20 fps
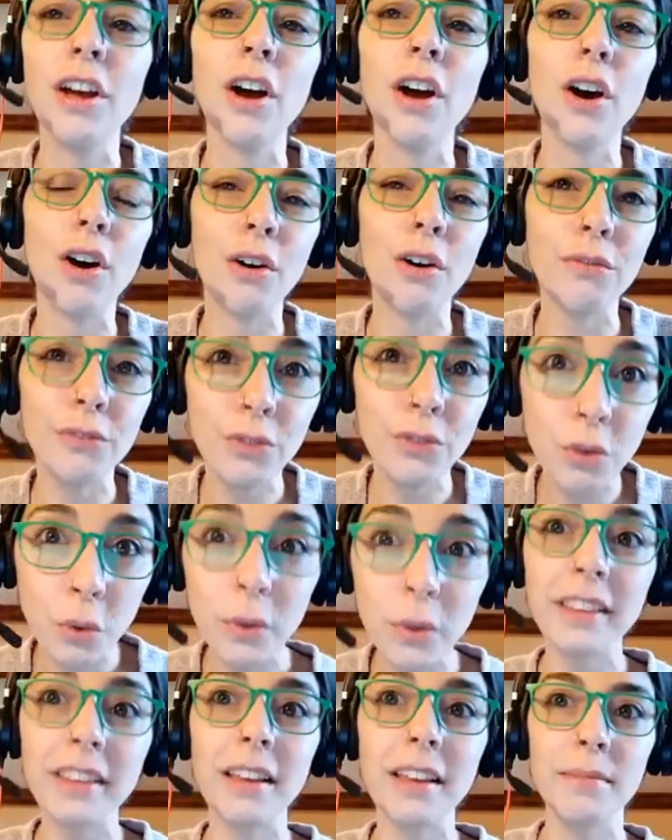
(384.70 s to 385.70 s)
of
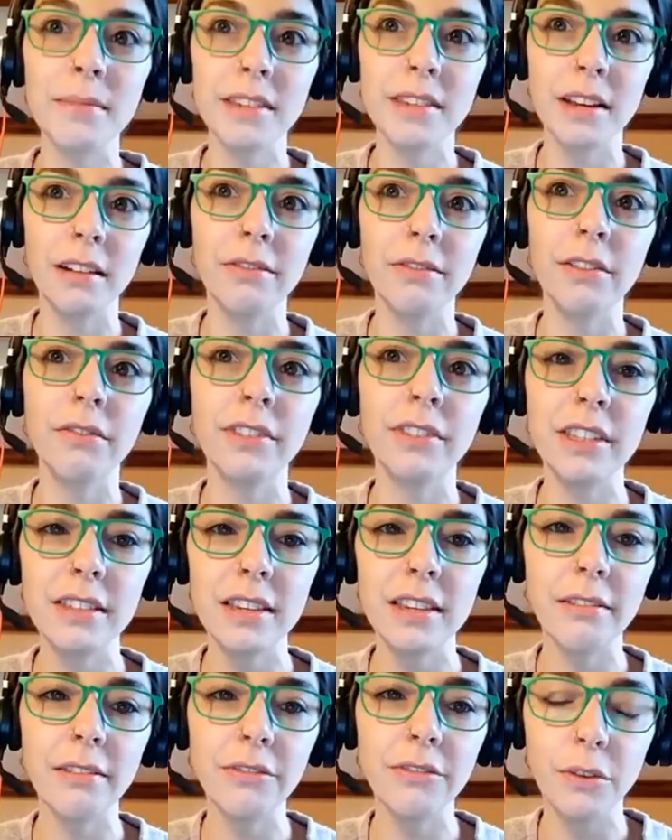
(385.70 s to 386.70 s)
knowing themselves, of this
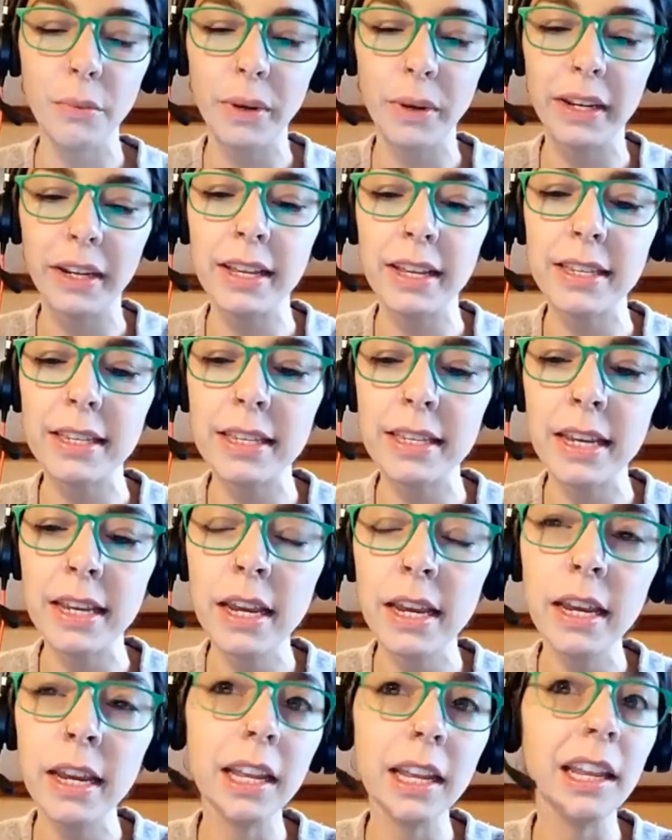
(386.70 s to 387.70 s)
self-awareness.
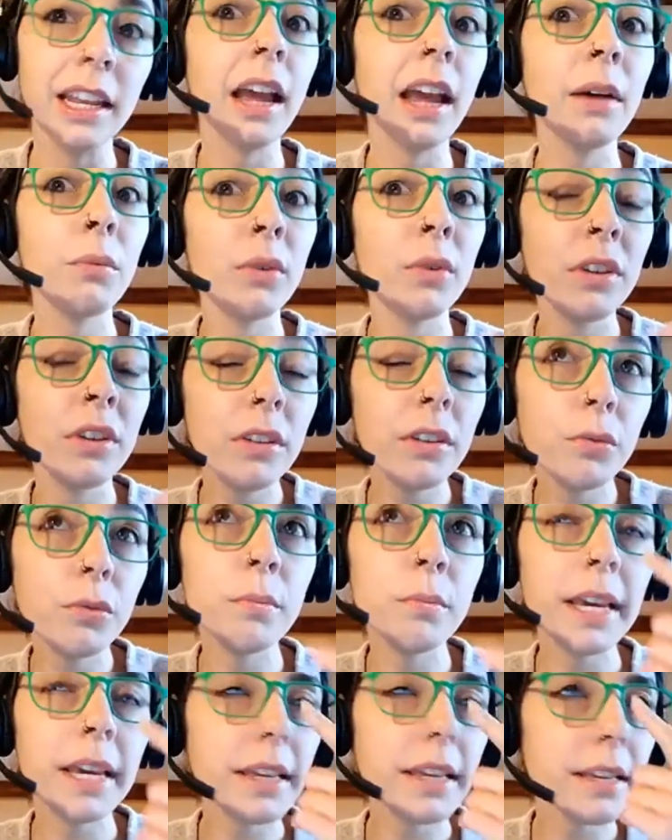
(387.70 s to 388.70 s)
And I wanted to
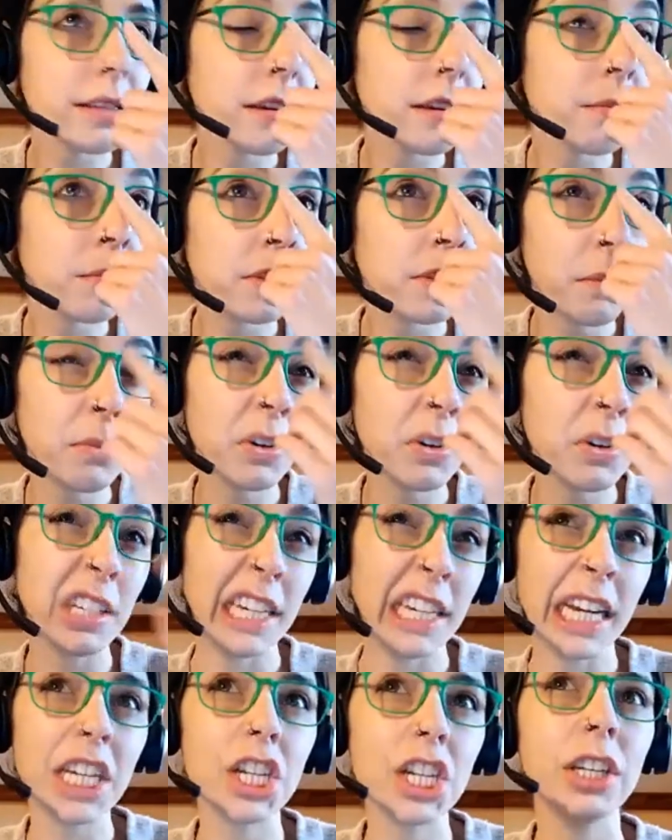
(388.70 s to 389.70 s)
make some
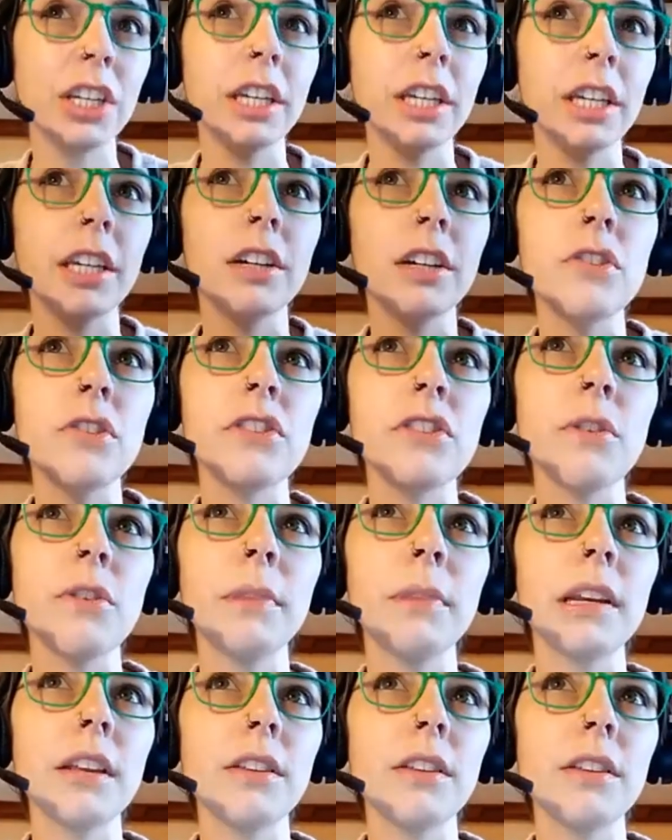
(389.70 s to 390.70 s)
connection here on
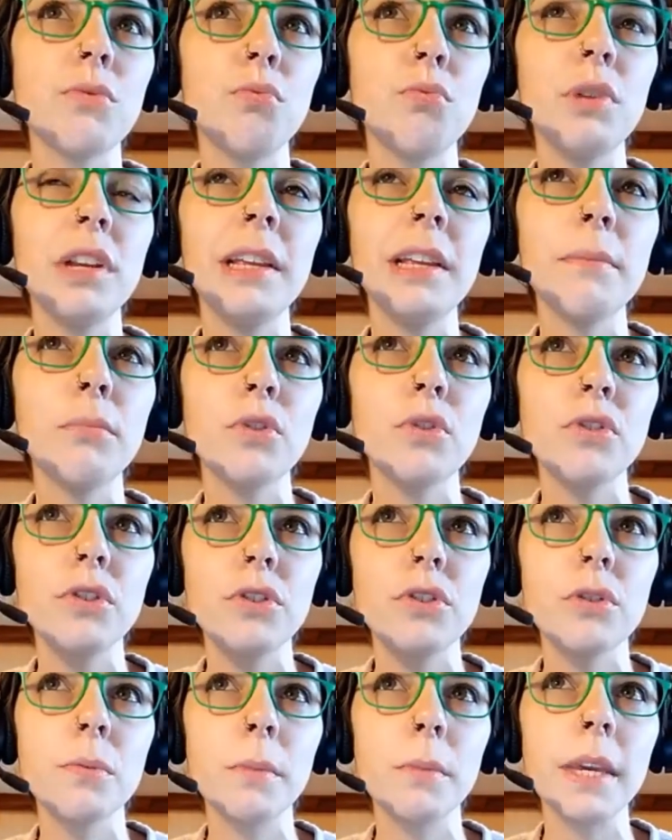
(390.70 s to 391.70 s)
something that's really
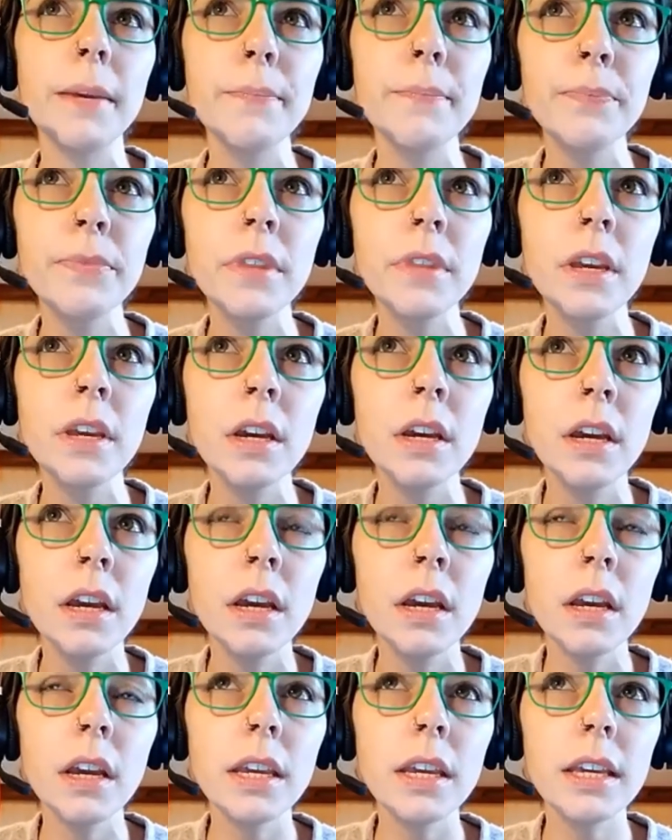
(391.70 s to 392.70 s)
important to me
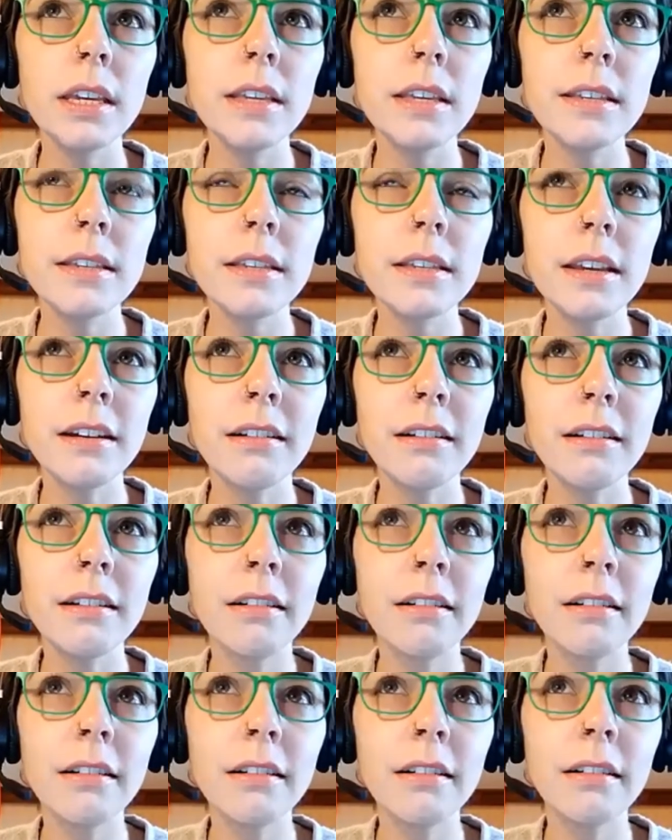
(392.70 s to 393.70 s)
is
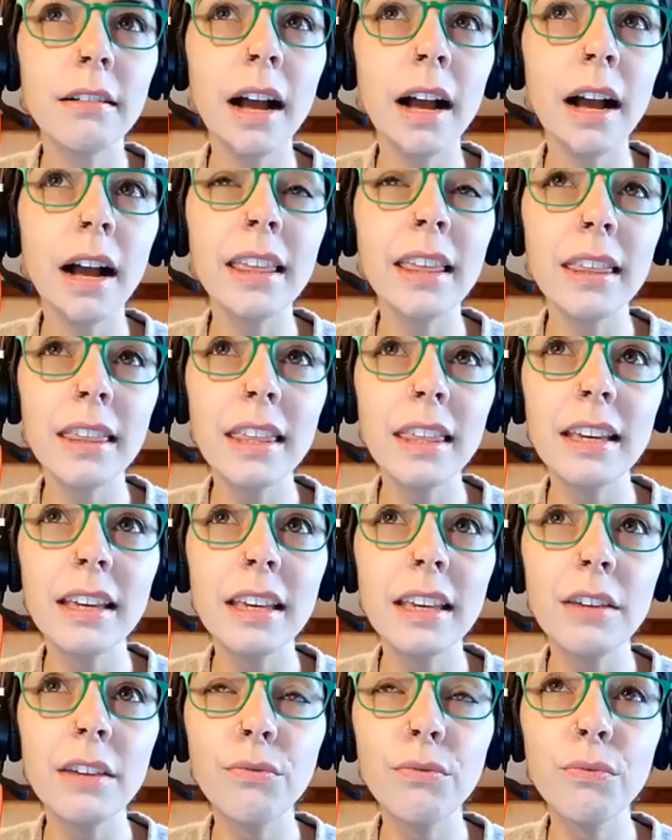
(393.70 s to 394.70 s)
I think
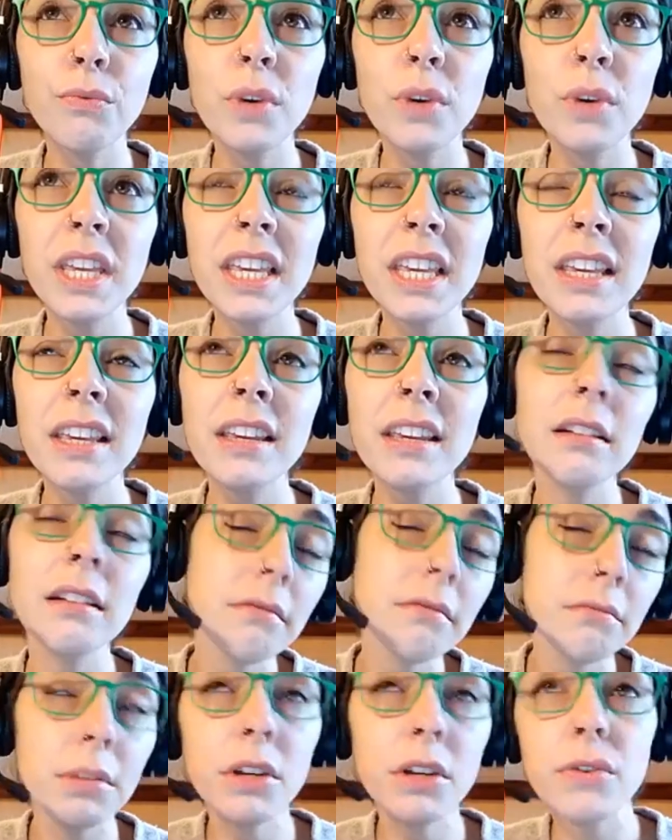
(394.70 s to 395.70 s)
if we,
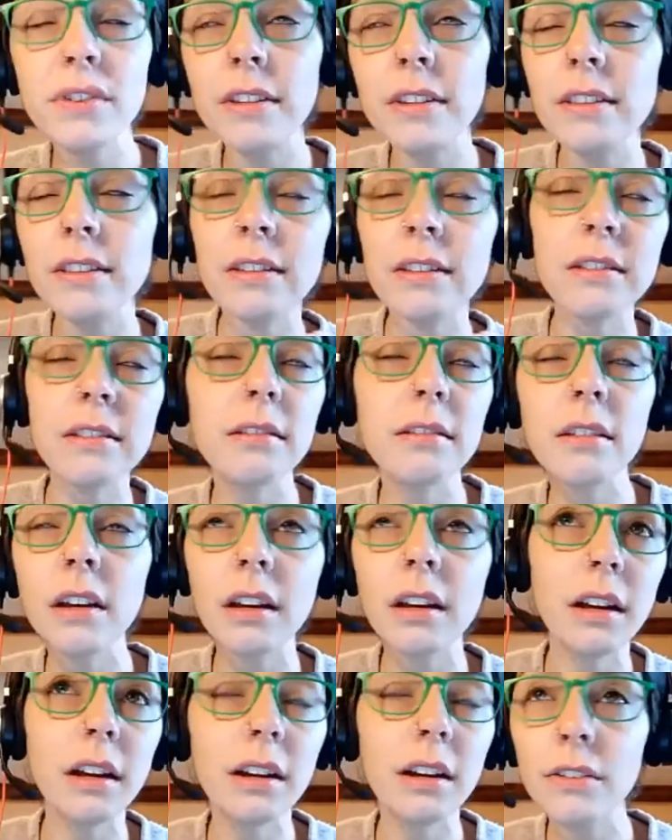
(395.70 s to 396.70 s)
because it's
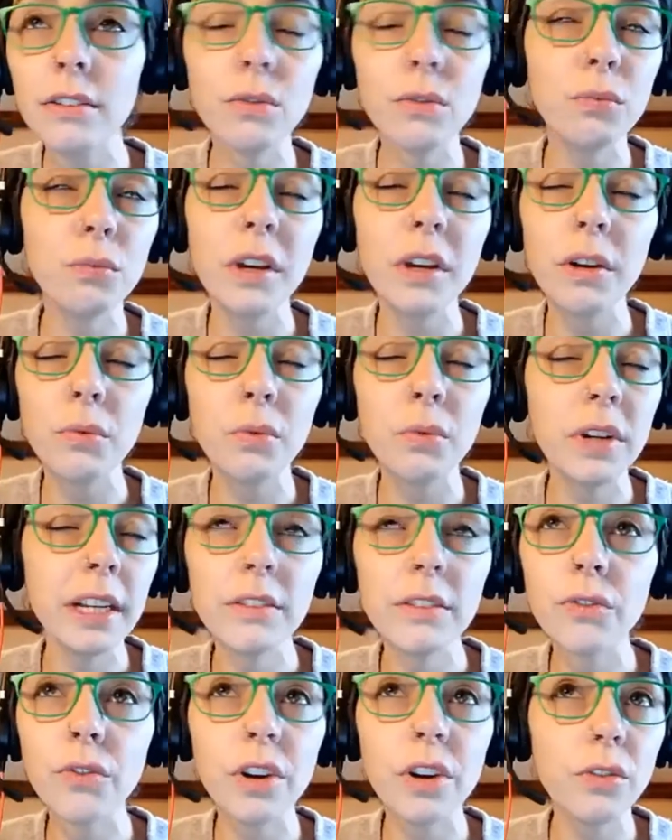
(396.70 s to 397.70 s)
also we are really
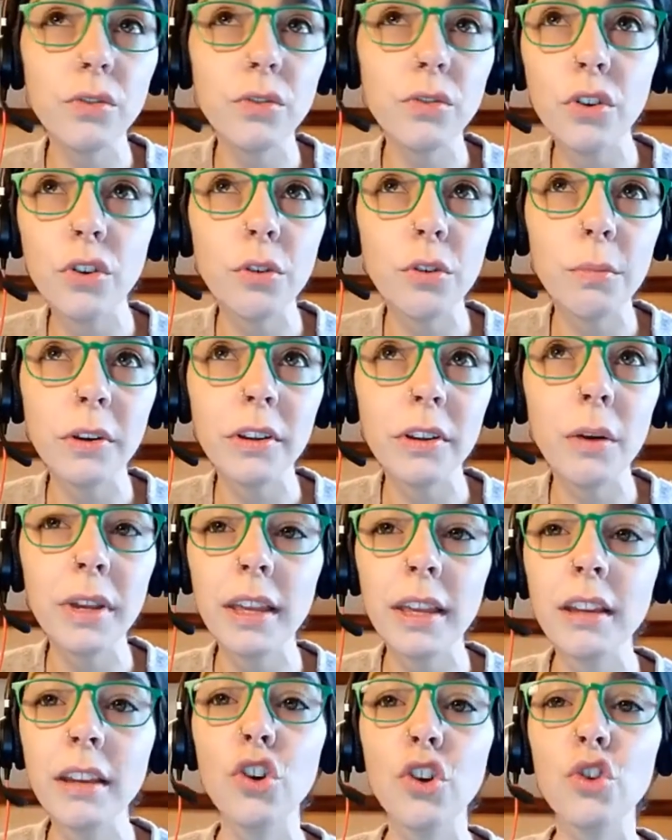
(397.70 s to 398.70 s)
trying to talk about how we
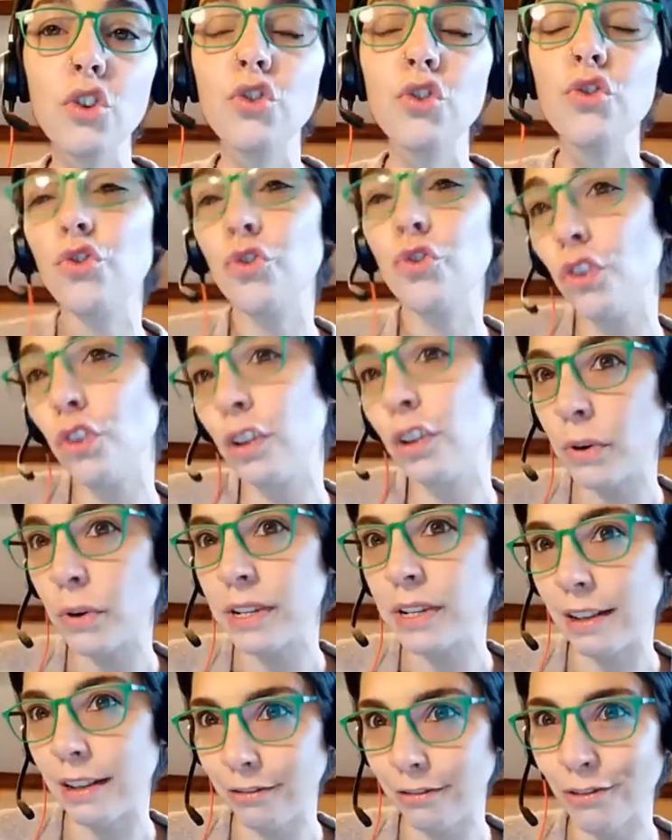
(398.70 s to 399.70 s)
can control
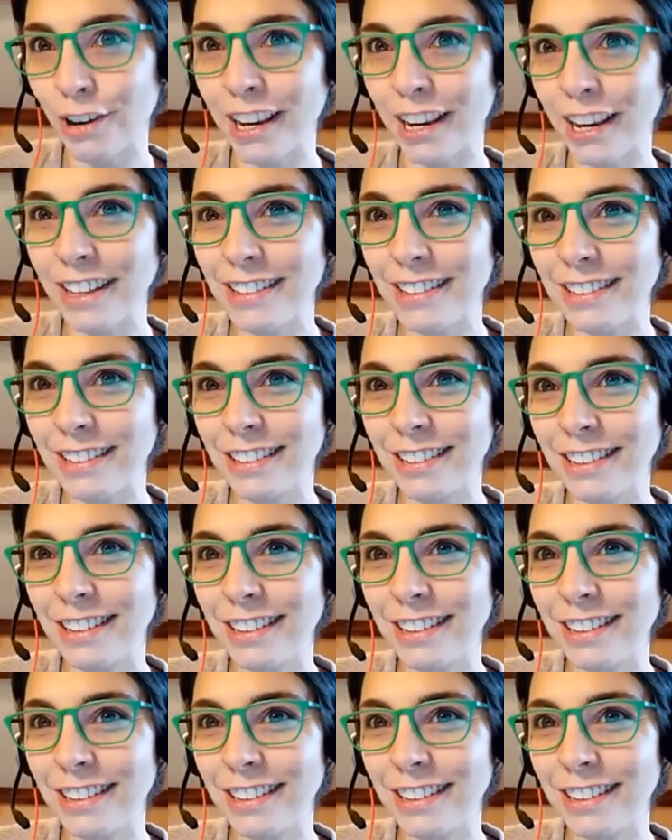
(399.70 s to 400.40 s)
ourselves, right?